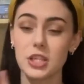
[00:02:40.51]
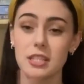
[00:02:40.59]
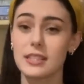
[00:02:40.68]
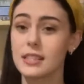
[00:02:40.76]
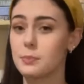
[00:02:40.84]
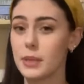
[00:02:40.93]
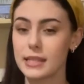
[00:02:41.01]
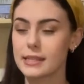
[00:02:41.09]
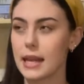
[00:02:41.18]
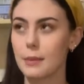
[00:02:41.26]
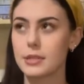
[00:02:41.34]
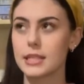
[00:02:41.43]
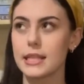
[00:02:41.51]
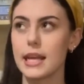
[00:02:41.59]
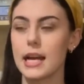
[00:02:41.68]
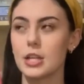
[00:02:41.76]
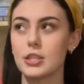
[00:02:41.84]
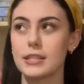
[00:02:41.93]
She's this big celebrity
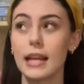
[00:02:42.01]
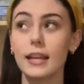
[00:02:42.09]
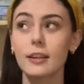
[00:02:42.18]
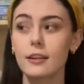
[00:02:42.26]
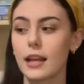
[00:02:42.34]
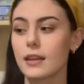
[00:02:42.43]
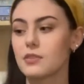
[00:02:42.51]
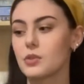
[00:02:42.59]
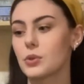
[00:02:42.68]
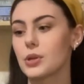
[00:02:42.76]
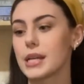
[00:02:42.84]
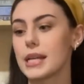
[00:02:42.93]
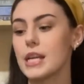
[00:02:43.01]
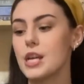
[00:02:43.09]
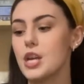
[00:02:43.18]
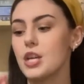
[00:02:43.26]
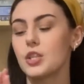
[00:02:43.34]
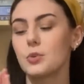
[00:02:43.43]
and she's telling her life story
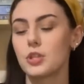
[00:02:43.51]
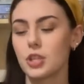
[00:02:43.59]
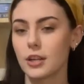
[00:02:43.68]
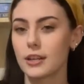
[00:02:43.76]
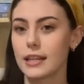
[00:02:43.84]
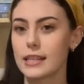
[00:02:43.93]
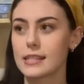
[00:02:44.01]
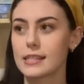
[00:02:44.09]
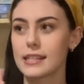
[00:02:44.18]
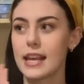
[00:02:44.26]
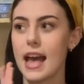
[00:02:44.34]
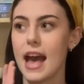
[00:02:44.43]
to a journalist.